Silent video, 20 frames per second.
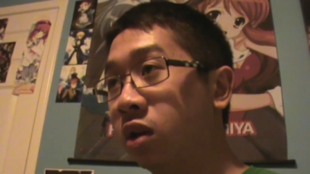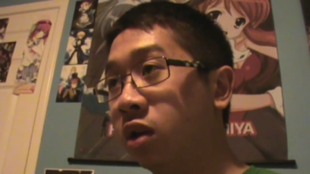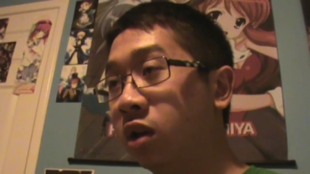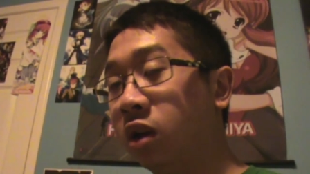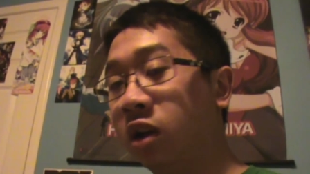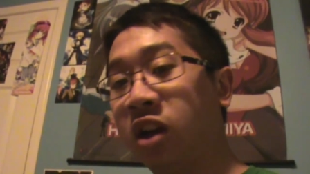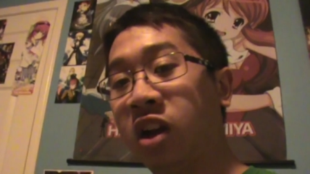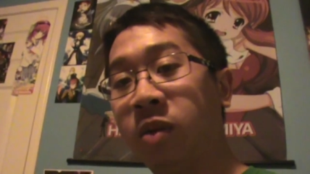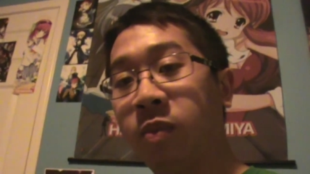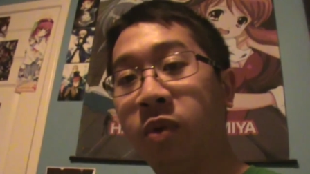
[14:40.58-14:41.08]
a
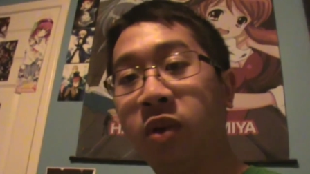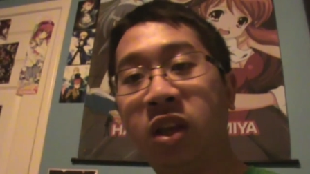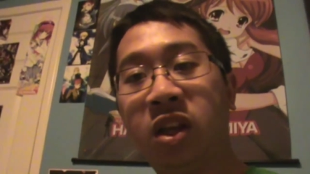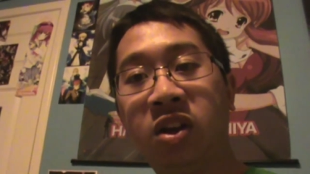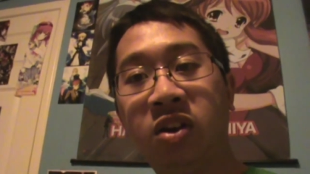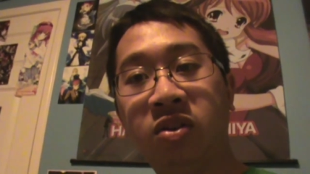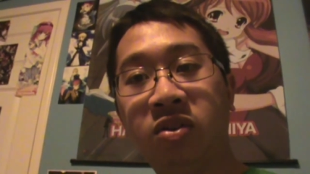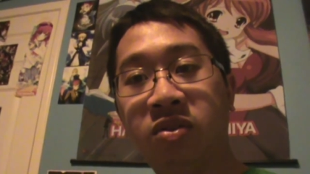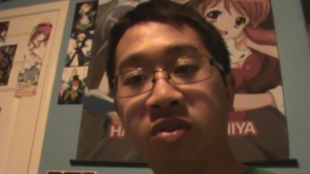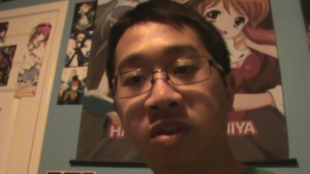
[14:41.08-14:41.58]
couple of
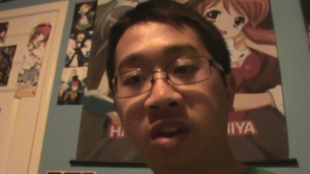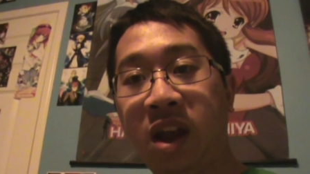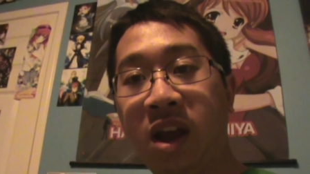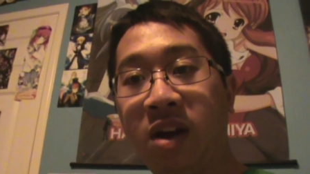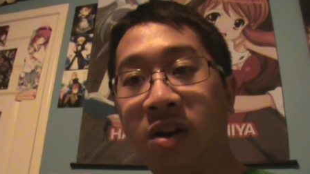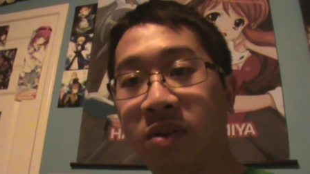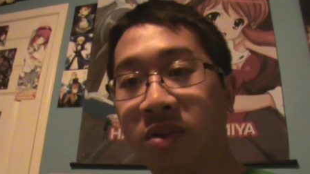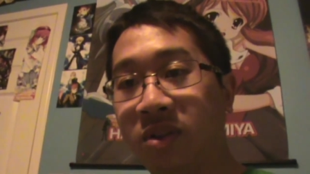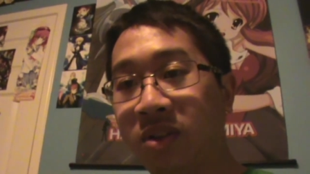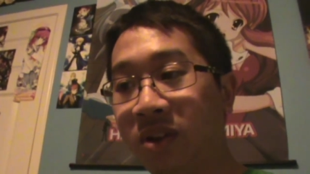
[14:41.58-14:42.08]
years
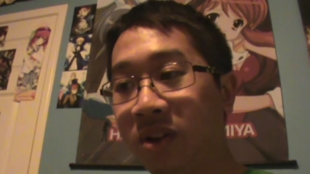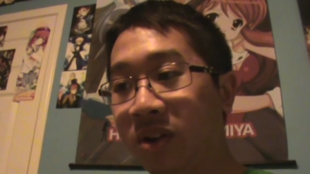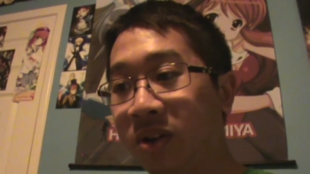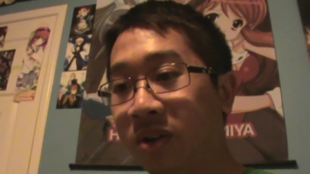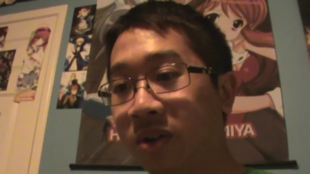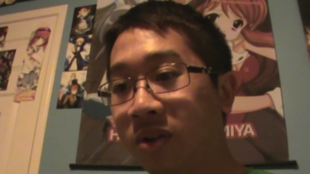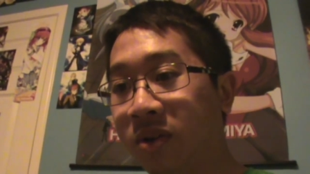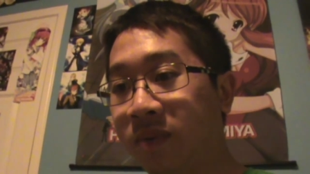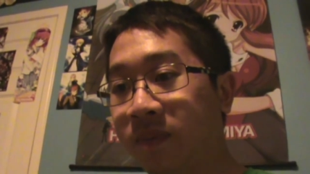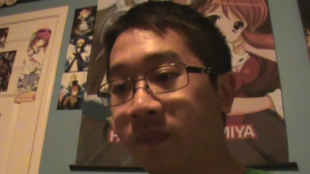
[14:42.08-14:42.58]
now.
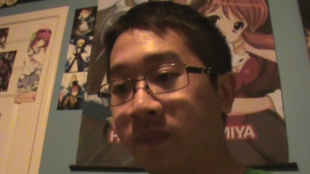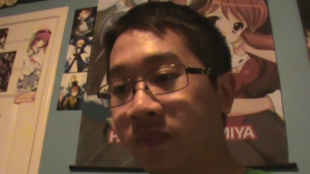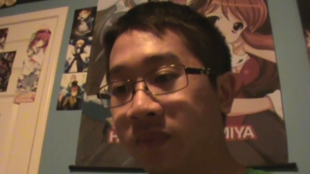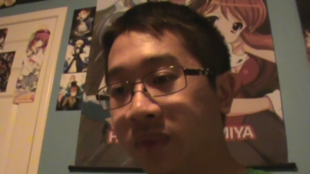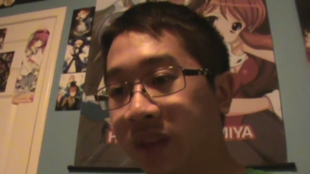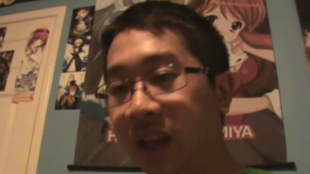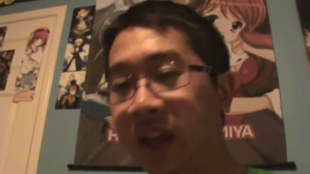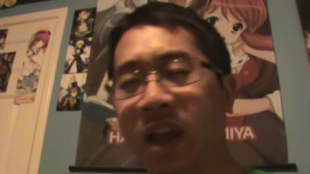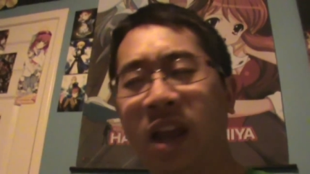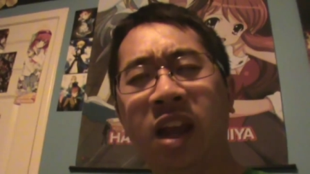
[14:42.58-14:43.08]
So
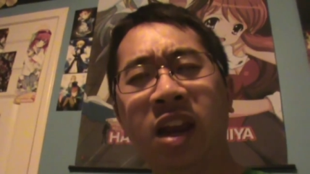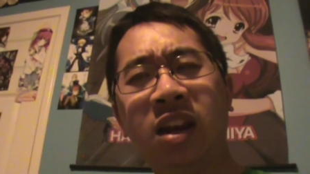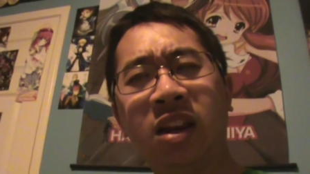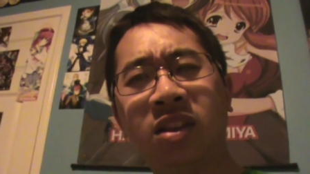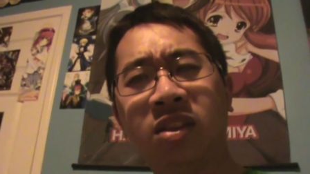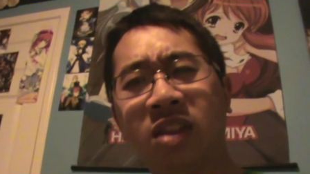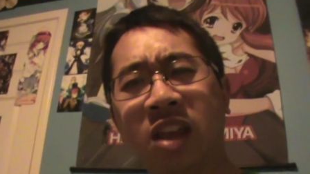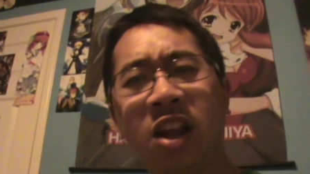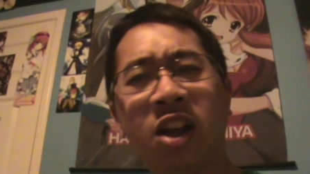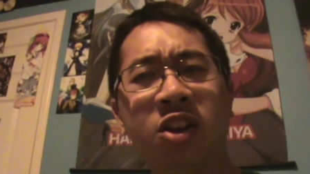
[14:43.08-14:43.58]
yeah,
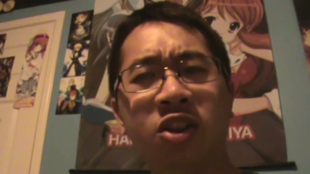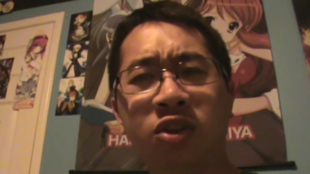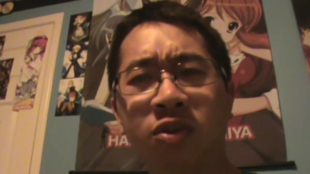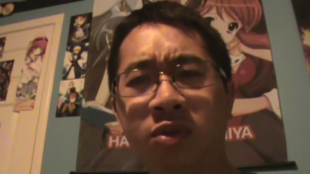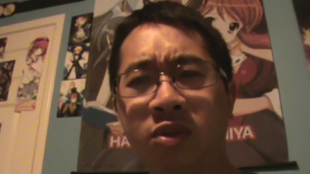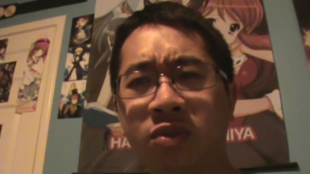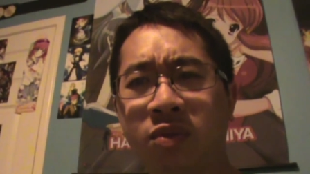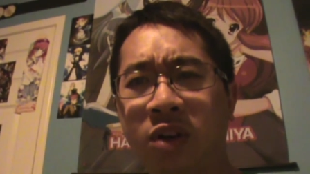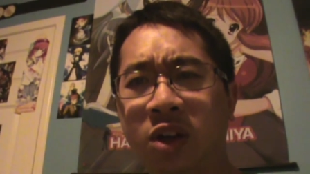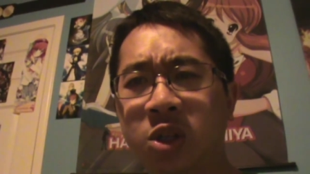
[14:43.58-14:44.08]
thank you guys so much
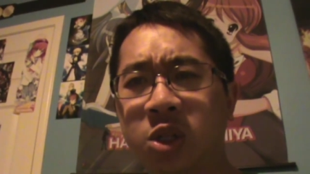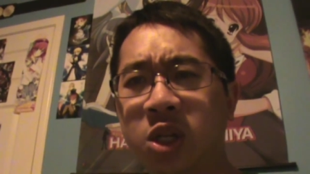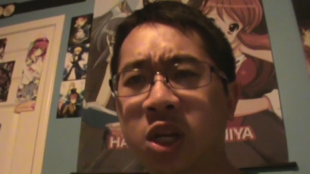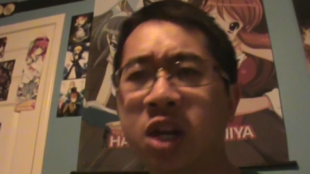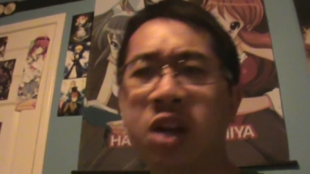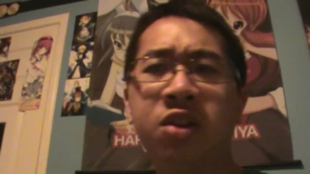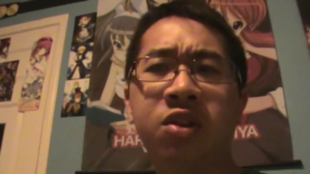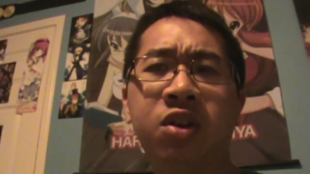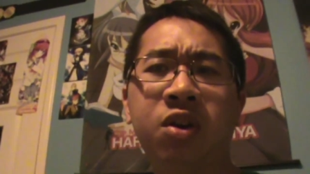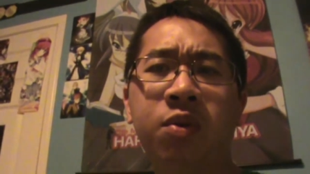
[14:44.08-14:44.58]
for watching, and
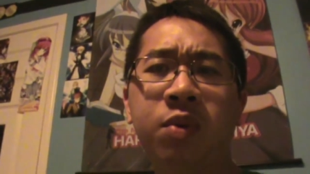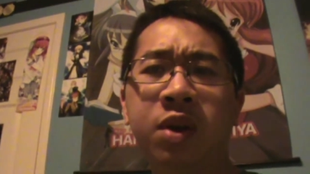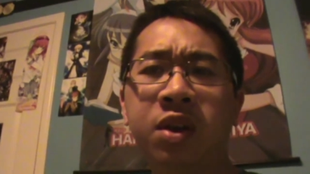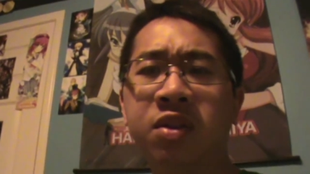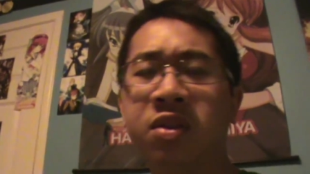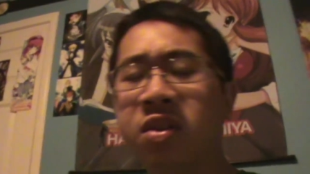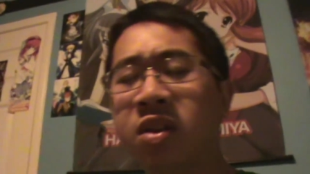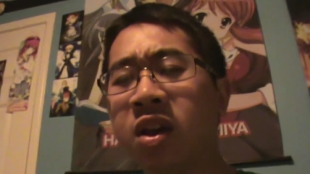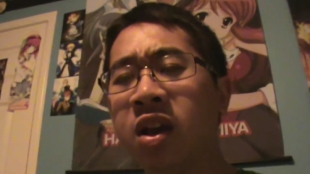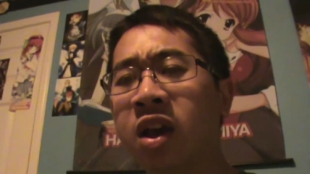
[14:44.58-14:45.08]
as
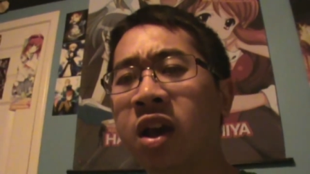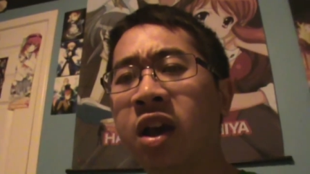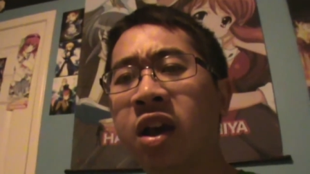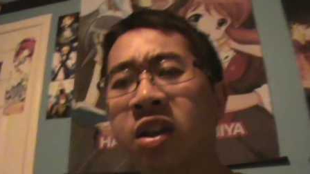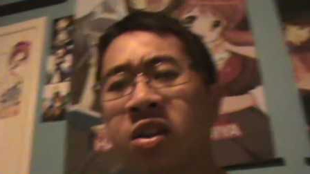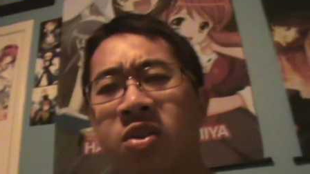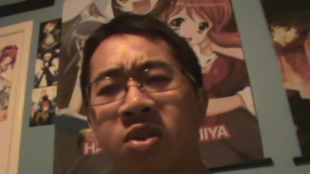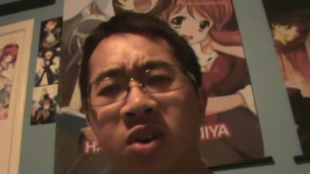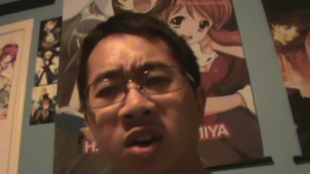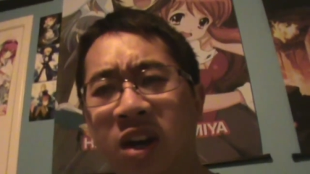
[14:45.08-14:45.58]
always,
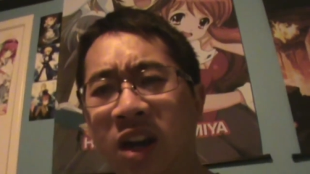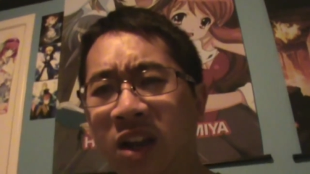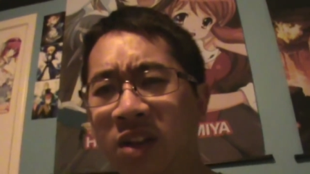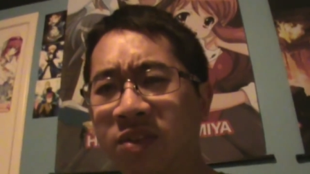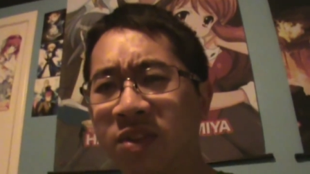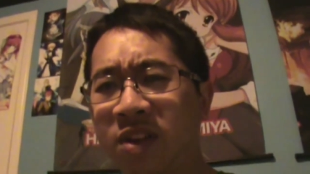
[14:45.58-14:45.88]
tune in next